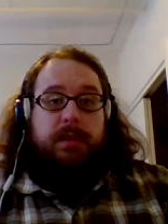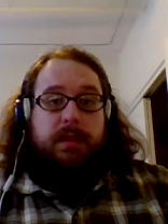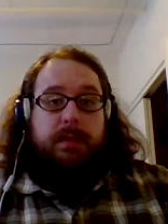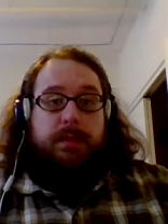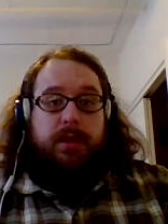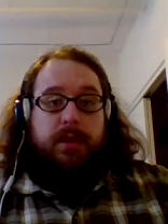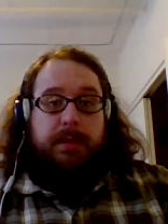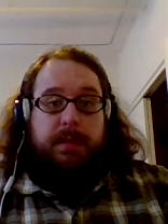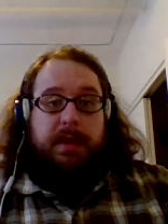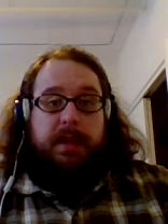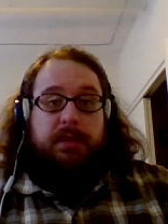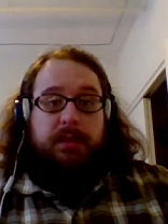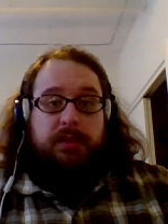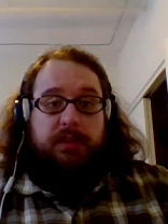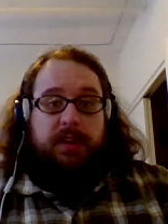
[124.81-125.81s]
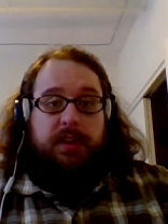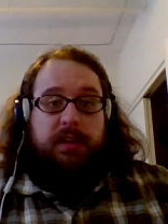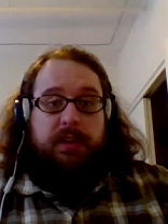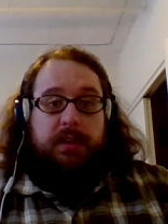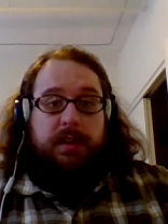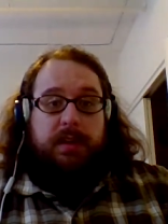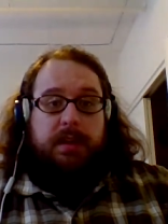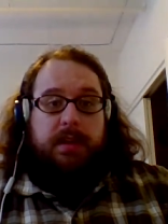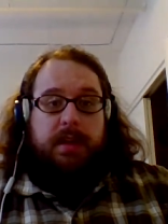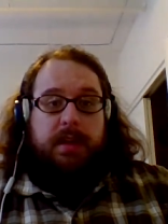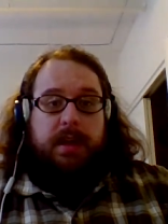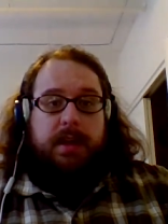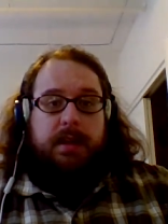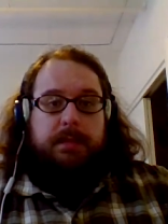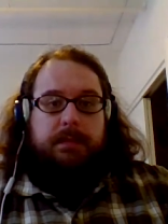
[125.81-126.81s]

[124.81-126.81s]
employee manual said that